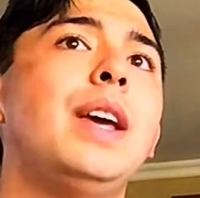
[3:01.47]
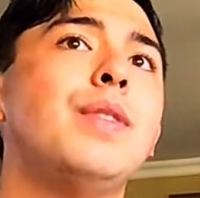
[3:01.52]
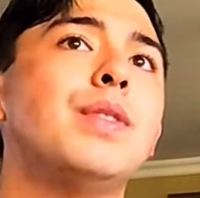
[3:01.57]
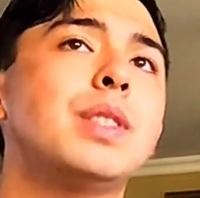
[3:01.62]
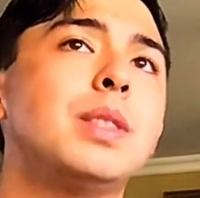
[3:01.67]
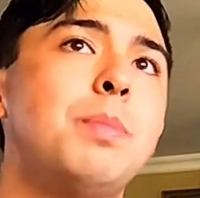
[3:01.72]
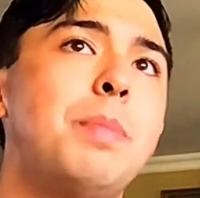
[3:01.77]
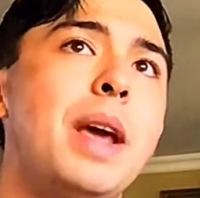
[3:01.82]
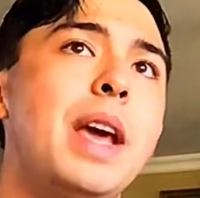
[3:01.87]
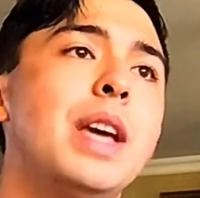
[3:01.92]

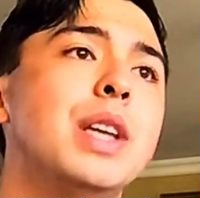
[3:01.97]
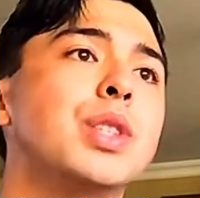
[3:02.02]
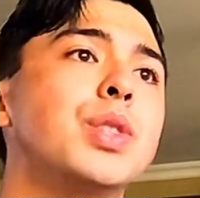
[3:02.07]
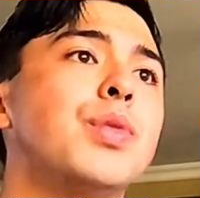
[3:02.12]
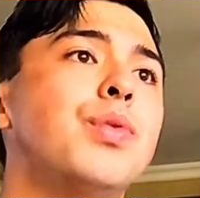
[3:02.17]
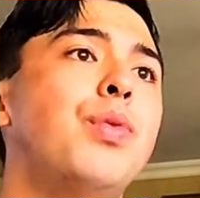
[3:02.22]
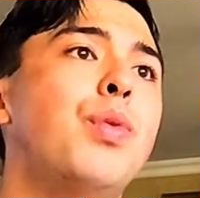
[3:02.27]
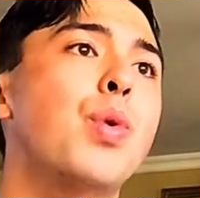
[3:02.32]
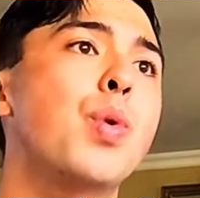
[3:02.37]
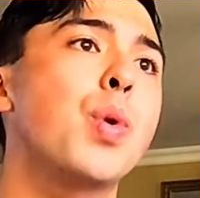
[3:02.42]
space
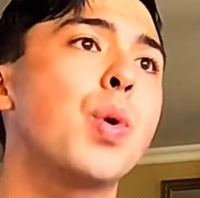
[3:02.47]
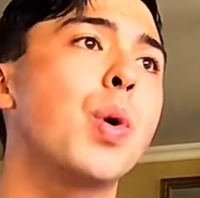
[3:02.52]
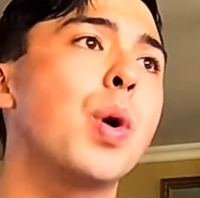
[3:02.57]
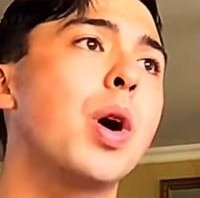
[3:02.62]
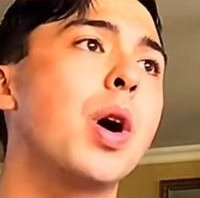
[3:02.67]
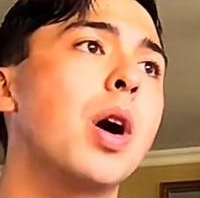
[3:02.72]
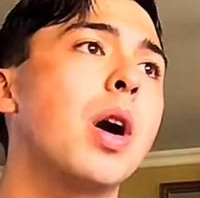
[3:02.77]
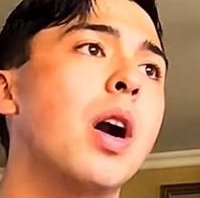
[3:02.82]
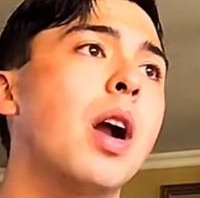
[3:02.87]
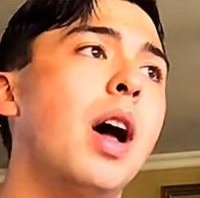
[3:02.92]

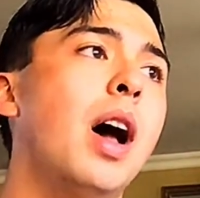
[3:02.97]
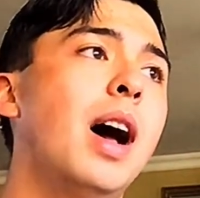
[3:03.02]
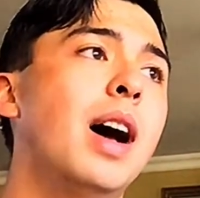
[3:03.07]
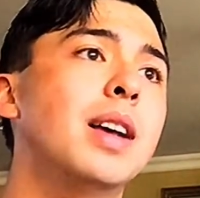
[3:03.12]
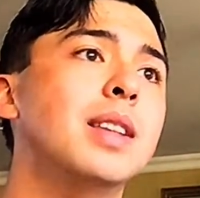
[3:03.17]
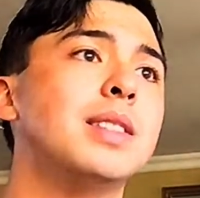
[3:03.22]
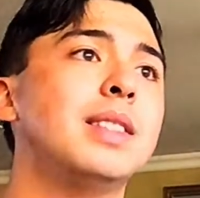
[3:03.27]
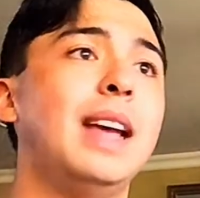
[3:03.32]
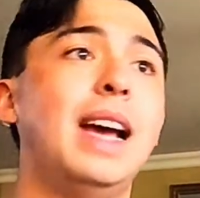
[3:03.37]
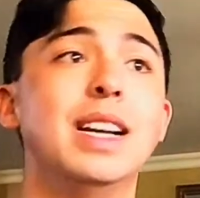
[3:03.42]
for
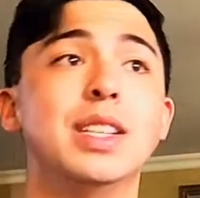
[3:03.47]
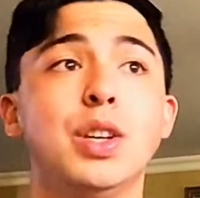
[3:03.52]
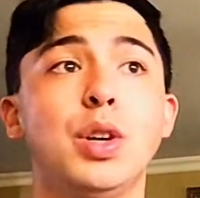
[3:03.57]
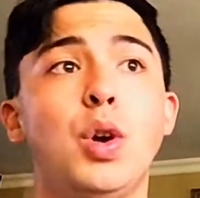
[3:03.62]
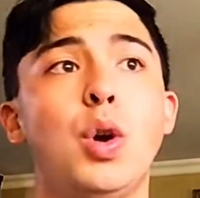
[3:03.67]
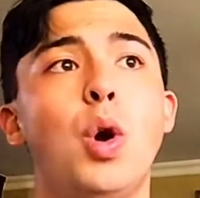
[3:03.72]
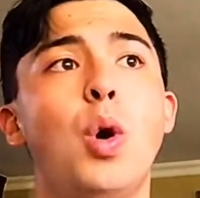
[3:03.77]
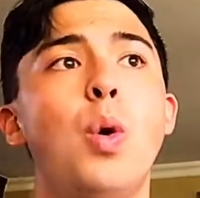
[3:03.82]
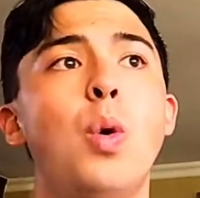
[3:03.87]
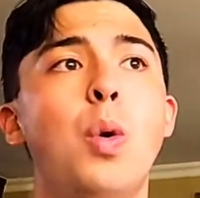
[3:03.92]
us as a
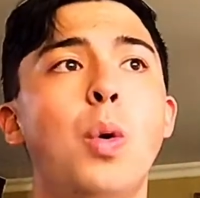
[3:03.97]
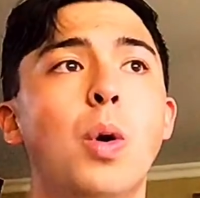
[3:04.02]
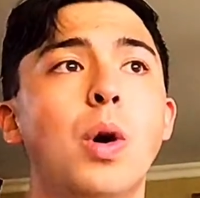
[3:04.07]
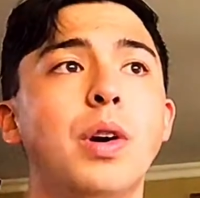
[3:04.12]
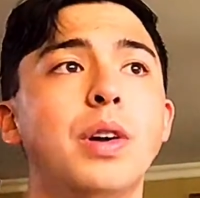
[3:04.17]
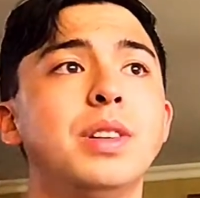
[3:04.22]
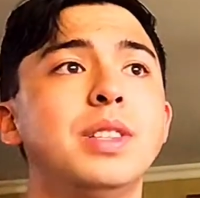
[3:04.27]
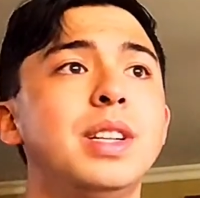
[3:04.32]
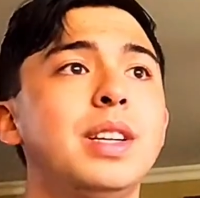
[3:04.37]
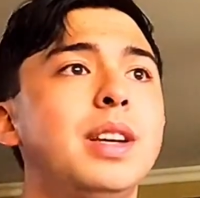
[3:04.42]

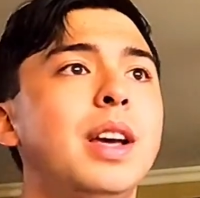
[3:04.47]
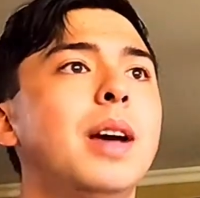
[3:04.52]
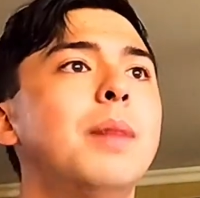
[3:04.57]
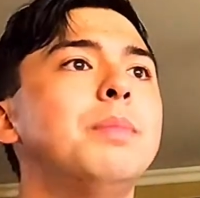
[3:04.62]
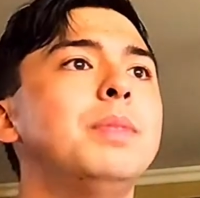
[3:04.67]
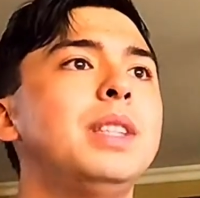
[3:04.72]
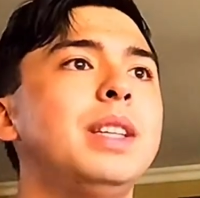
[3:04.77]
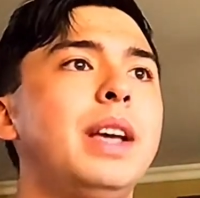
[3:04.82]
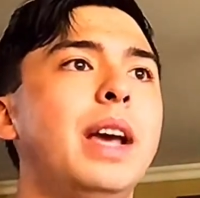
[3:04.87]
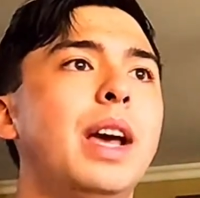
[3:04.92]
cohort to come
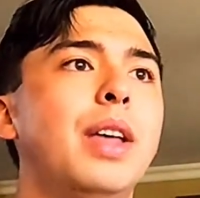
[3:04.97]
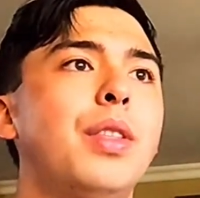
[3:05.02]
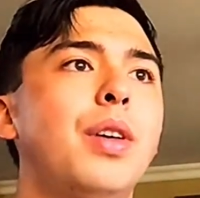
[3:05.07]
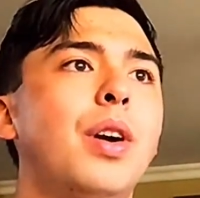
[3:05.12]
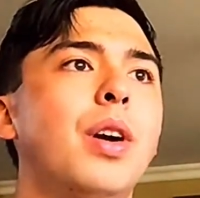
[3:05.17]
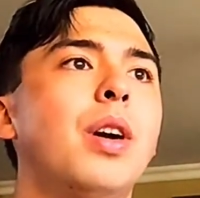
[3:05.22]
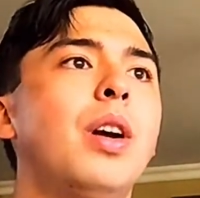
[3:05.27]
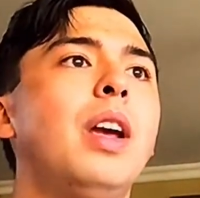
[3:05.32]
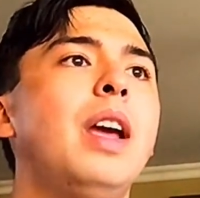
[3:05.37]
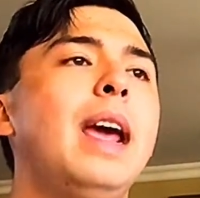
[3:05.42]

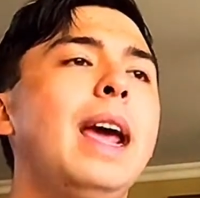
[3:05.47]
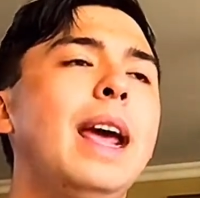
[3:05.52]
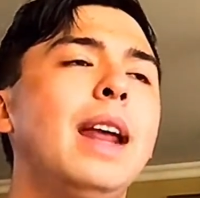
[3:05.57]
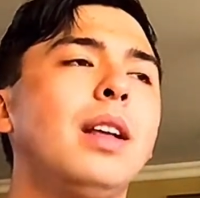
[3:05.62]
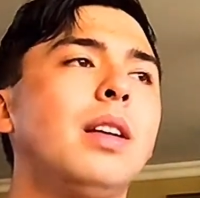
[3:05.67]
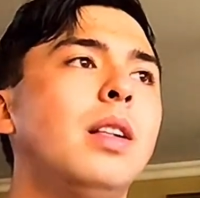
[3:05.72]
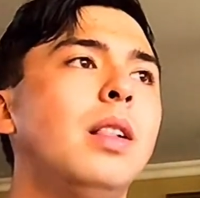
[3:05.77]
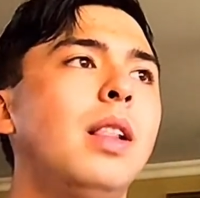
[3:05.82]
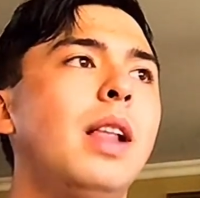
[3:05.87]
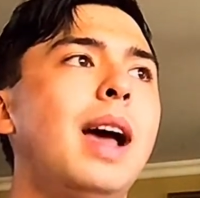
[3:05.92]
together
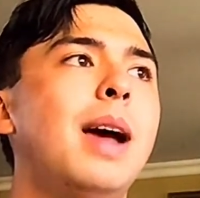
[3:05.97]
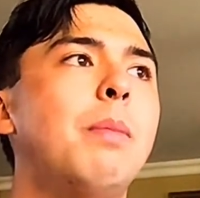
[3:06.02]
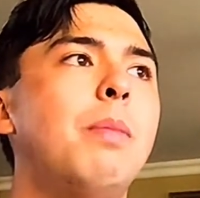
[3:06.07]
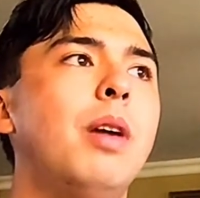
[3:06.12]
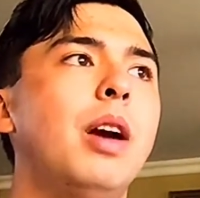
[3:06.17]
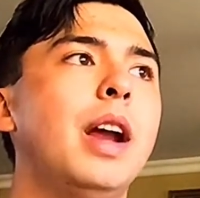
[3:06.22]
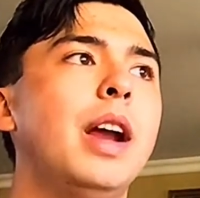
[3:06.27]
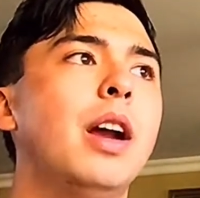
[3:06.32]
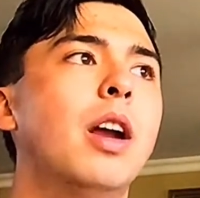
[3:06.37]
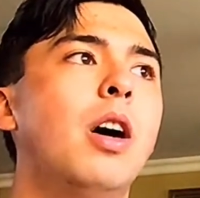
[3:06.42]
and
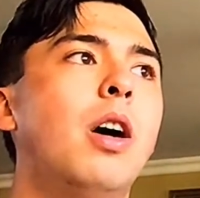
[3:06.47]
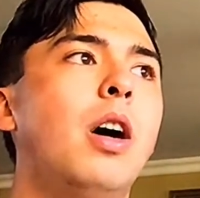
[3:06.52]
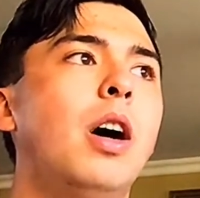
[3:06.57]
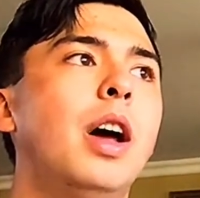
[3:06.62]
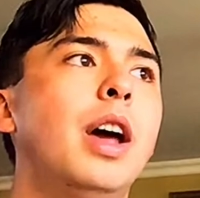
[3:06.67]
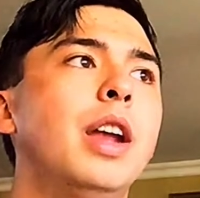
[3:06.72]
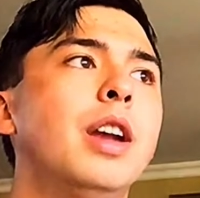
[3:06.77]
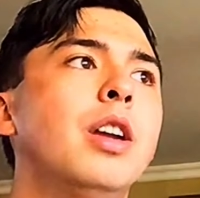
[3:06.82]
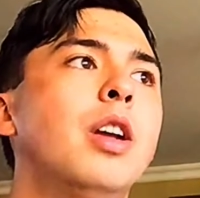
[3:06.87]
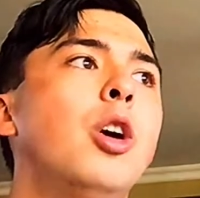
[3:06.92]
collaborate
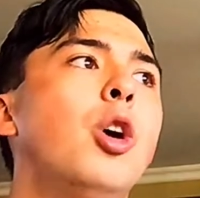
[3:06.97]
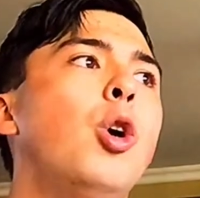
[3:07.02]
on